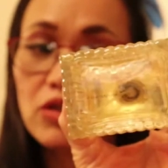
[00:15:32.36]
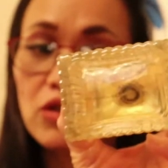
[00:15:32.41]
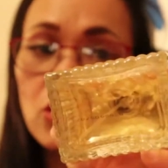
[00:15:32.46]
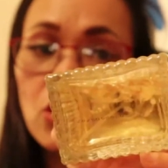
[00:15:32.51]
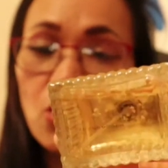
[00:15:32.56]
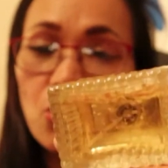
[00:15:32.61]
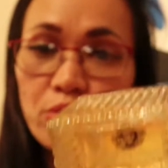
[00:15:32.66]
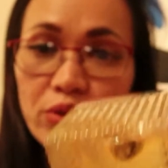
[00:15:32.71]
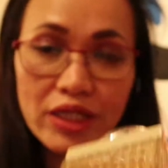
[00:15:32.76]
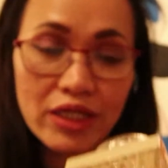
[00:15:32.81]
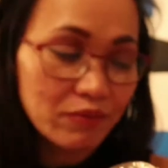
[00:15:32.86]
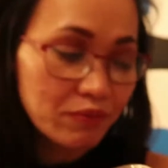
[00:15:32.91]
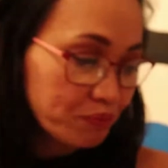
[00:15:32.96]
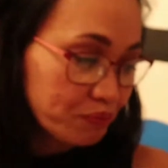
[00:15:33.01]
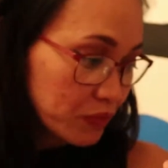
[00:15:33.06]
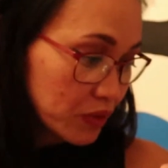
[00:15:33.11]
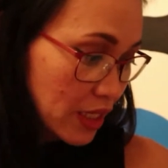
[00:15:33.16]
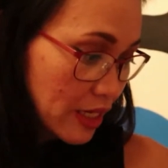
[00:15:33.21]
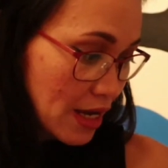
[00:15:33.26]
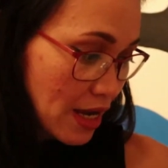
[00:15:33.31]
Chloe.
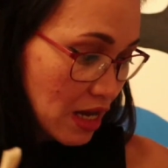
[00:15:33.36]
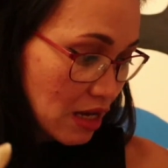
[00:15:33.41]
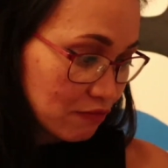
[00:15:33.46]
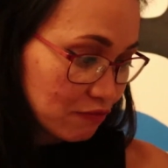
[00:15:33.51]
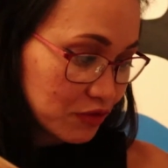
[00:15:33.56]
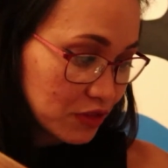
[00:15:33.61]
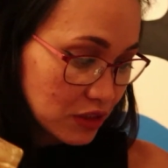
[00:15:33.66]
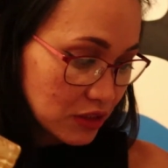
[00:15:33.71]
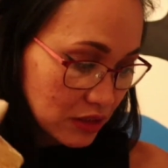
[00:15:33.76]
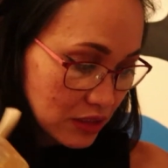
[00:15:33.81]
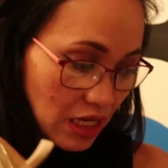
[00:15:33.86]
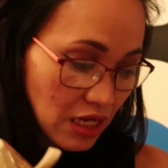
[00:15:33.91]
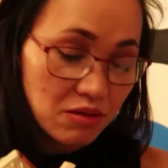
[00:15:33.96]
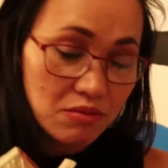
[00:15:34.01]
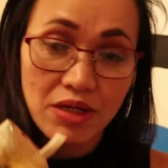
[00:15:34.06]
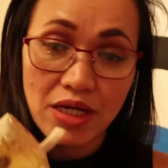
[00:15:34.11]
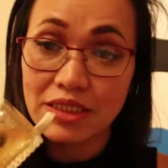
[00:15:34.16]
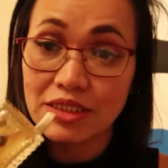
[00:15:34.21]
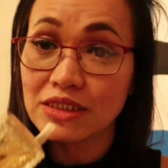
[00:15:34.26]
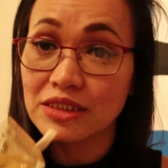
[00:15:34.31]
They have the same
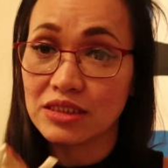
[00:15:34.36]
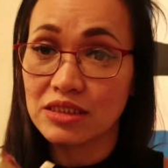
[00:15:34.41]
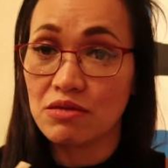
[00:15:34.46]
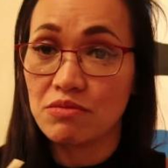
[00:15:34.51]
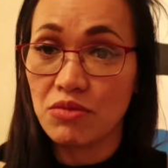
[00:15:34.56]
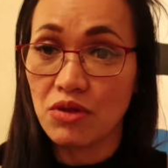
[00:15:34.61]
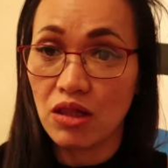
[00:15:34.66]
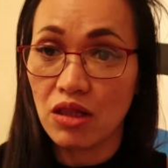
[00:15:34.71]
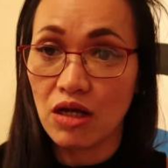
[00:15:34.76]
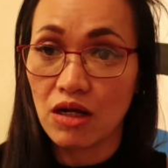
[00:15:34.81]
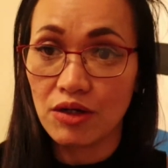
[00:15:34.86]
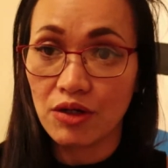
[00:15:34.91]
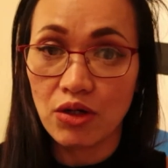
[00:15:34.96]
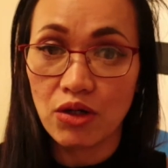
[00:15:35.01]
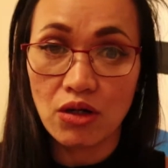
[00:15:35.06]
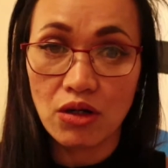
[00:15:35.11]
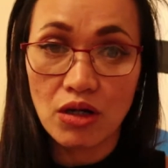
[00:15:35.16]
and similar